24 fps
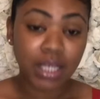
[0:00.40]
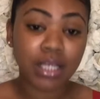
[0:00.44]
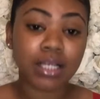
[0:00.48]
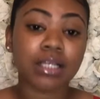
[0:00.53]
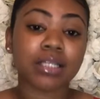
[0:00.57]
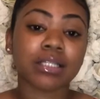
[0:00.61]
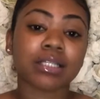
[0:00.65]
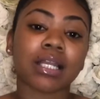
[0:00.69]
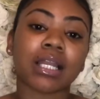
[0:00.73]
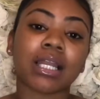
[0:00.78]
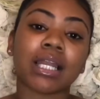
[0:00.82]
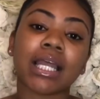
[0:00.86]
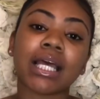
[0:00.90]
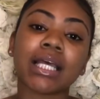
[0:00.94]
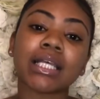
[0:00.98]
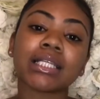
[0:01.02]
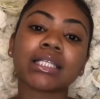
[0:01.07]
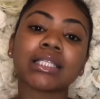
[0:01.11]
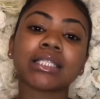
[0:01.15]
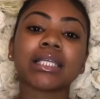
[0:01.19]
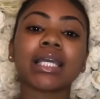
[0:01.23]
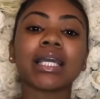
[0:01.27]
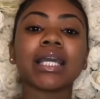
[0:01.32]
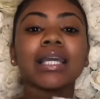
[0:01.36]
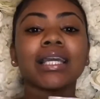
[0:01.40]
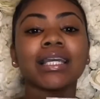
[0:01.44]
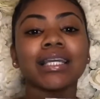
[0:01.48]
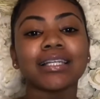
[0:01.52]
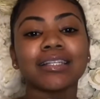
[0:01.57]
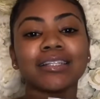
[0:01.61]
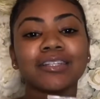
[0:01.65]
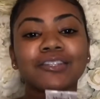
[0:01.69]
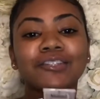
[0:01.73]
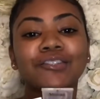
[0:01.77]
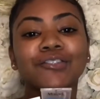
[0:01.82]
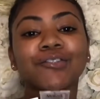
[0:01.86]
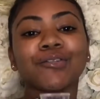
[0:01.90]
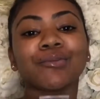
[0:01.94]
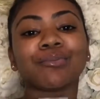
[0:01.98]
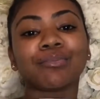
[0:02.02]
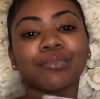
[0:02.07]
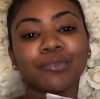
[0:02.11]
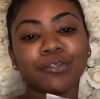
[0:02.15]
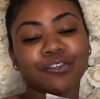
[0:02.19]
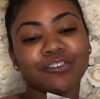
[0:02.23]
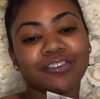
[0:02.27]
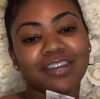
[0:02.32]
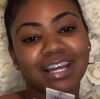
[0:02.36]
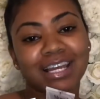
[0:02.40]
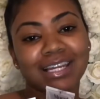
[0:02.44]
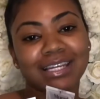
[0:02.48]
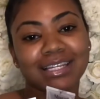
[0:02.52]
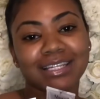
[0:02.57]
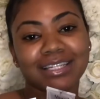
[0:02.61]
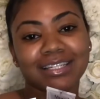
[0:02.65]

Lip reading: let's get into Murad.